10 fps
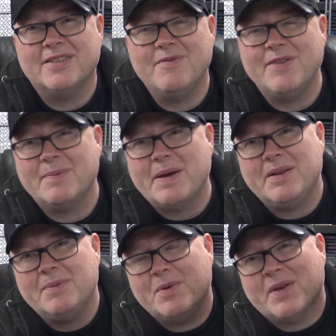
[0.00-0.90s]
if you think about
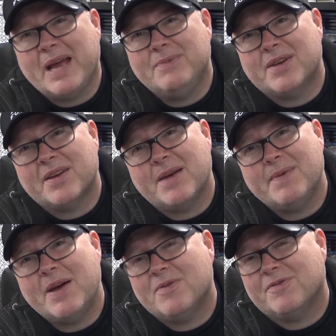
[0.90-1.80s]
a number of games that are
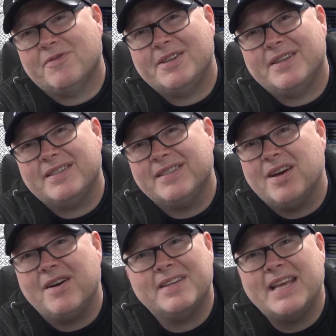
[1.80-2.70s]
coming out on the 3DS, it's
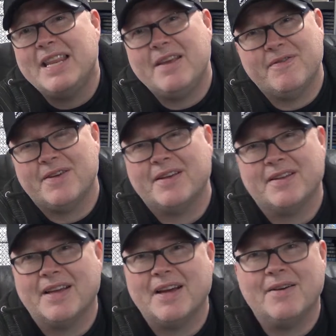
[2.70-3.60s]
hardly anything
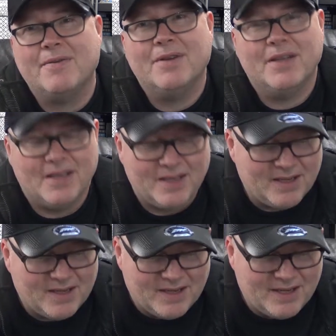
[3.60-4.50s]
now.
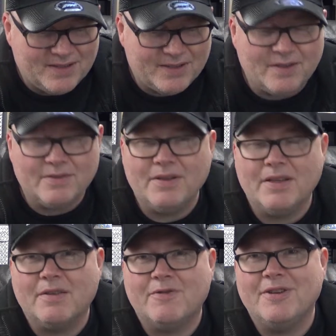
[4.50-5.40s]
And so
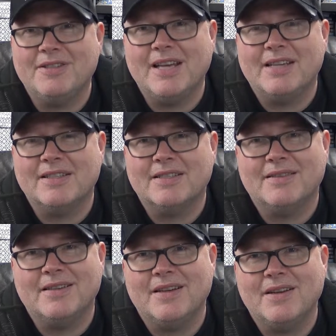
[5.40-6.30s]
3DS
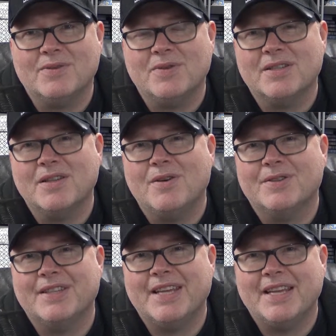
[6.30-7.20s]
is it's on its
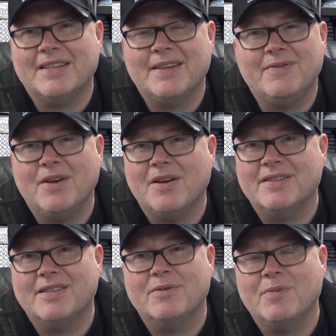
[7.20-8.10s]
last legs, even though it's
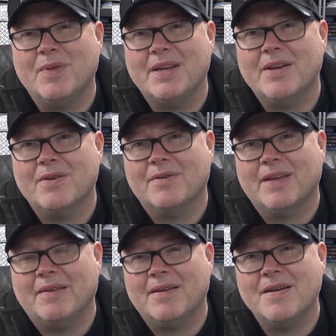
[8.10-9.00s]
still a bloody
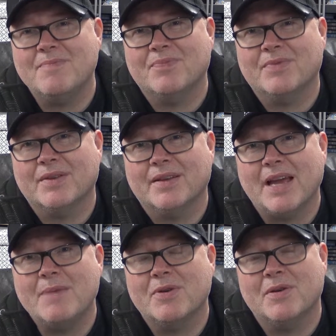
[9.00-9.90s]
good
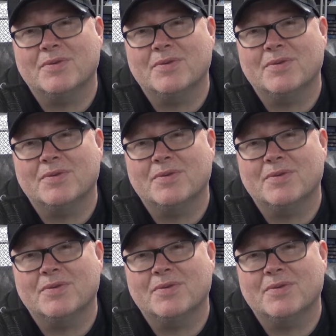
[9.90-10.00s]
game